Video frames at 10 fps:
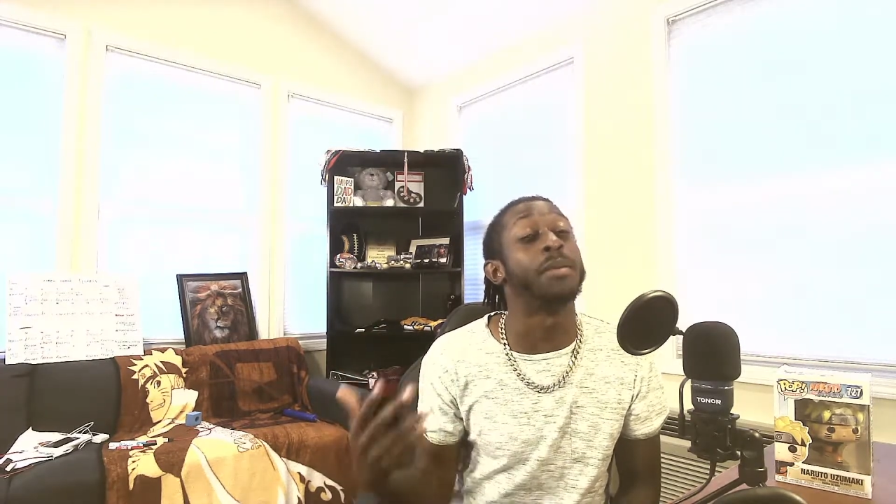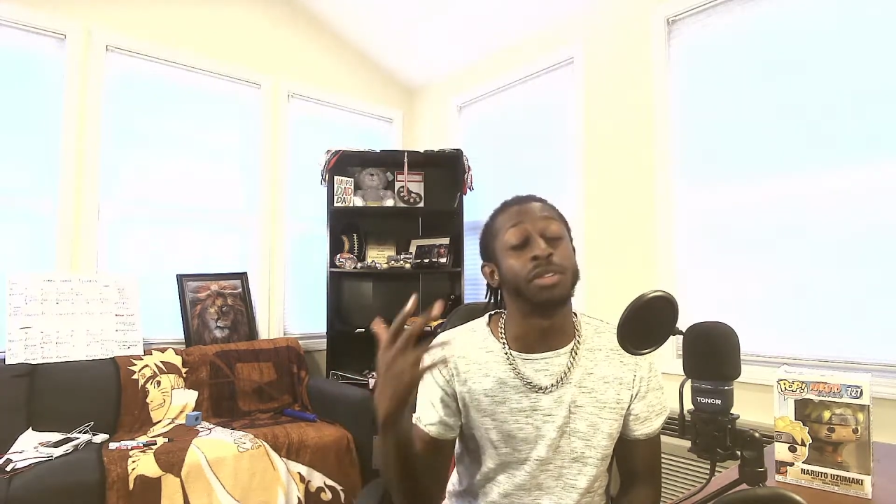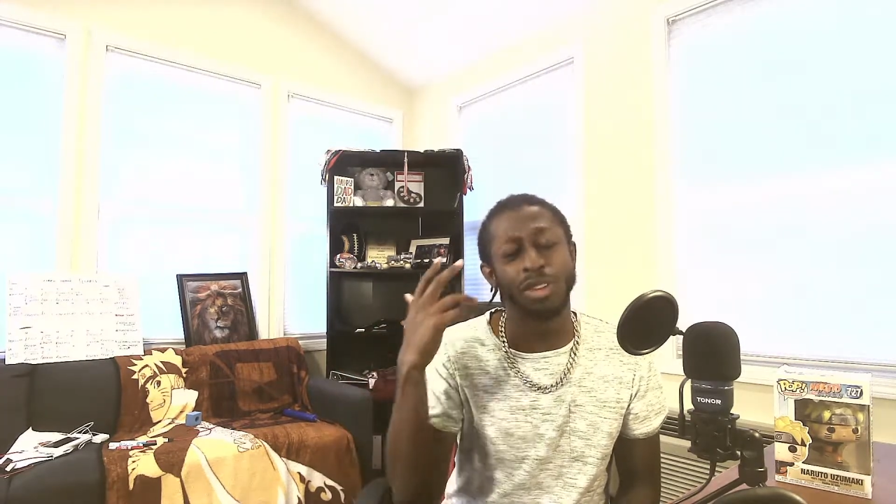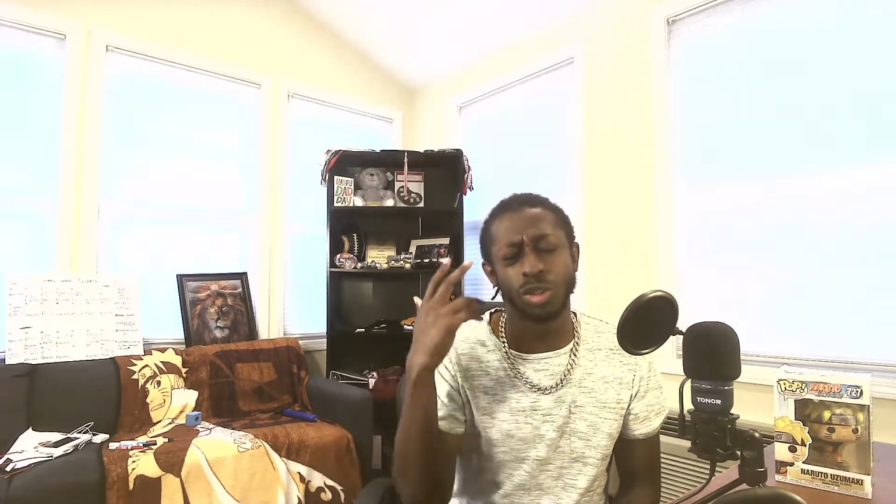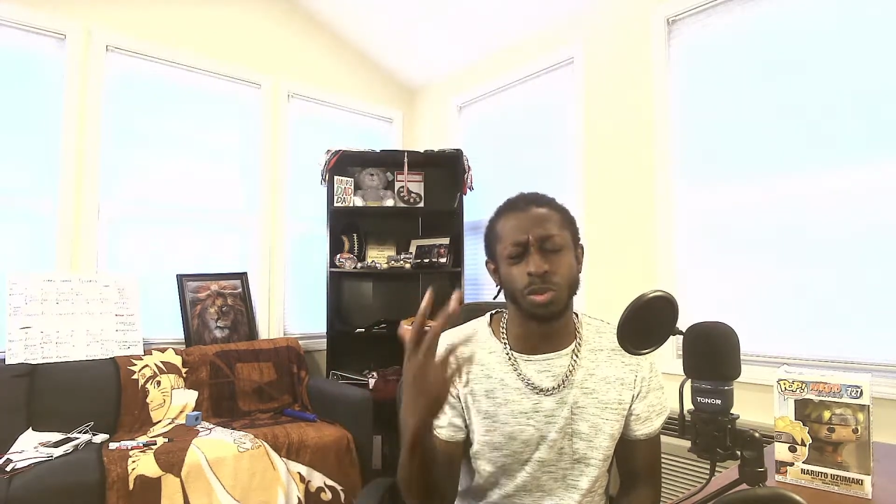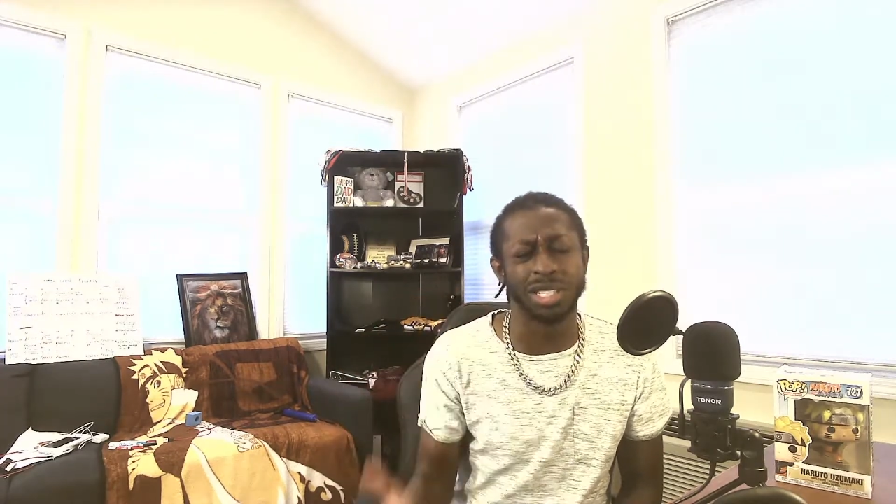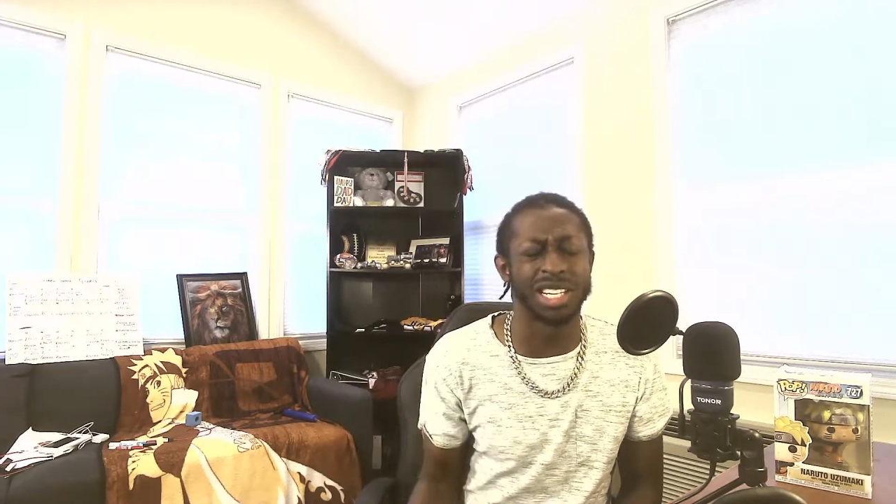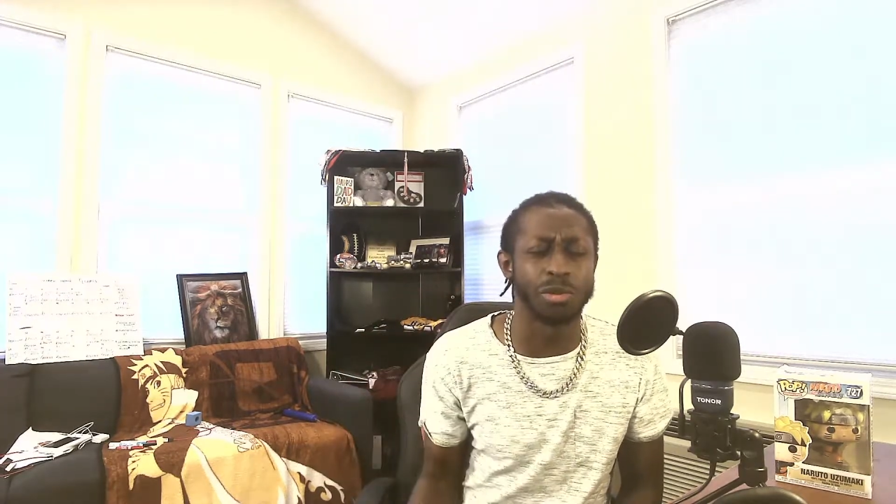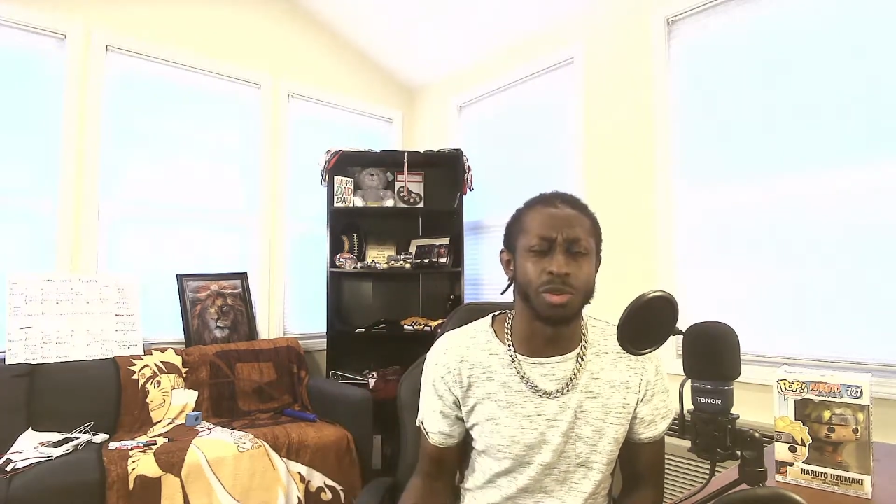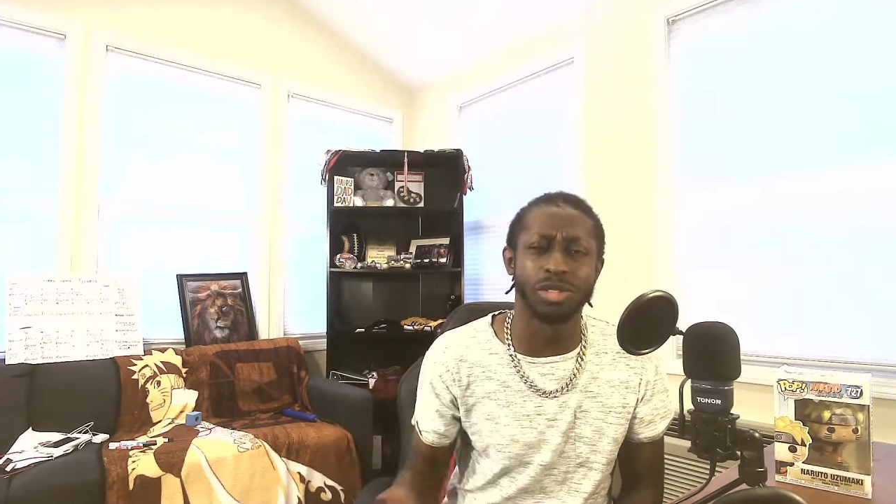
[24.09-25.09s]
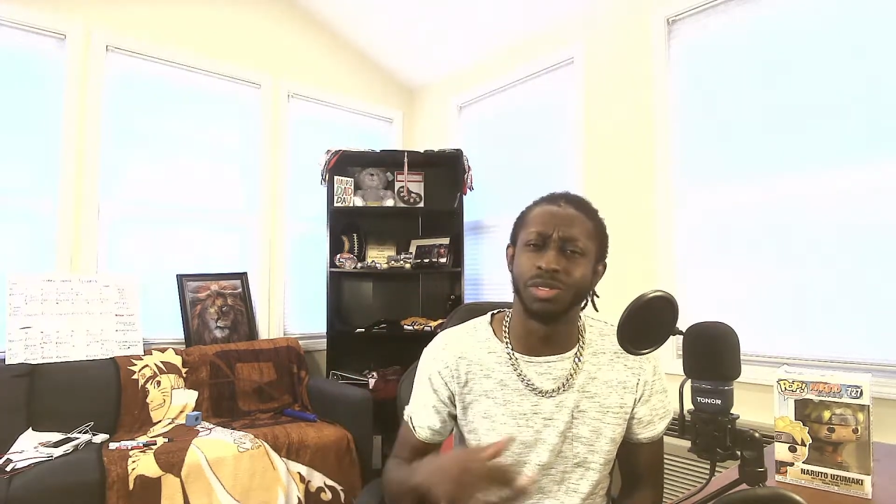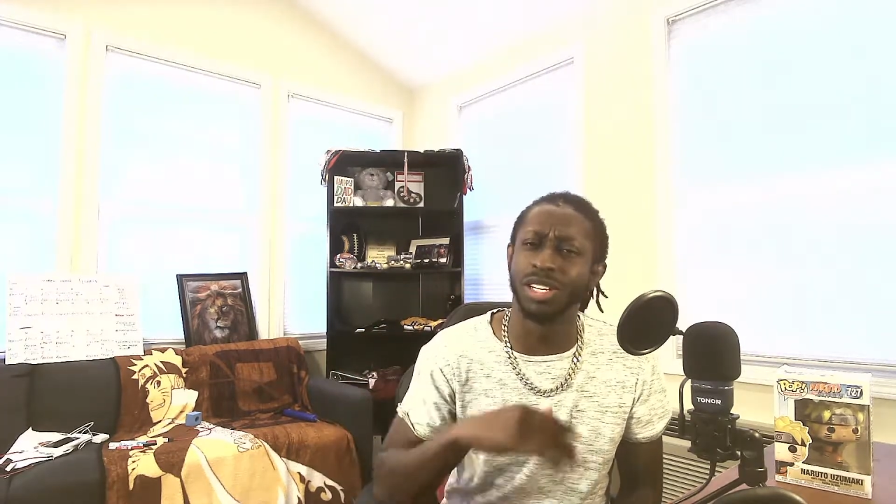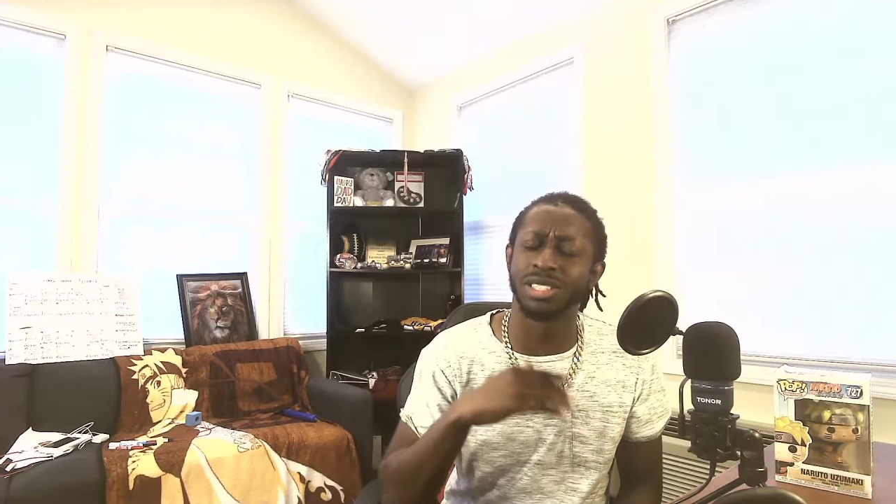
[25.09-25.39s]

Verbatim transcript: But if you guys want me to check out more of his videos,